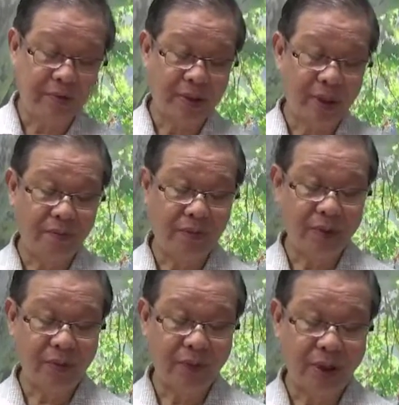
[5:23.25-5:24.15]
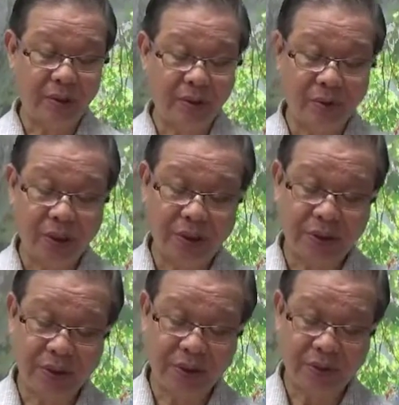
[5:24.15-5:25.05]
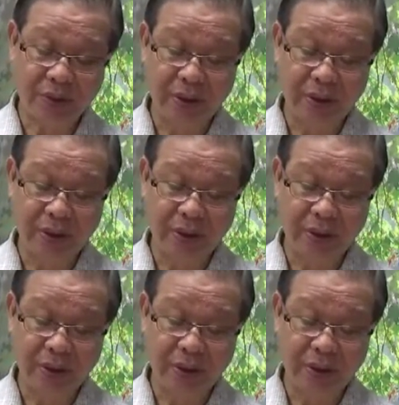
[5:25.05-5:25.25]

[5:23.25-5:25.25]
some very well-known wanderers were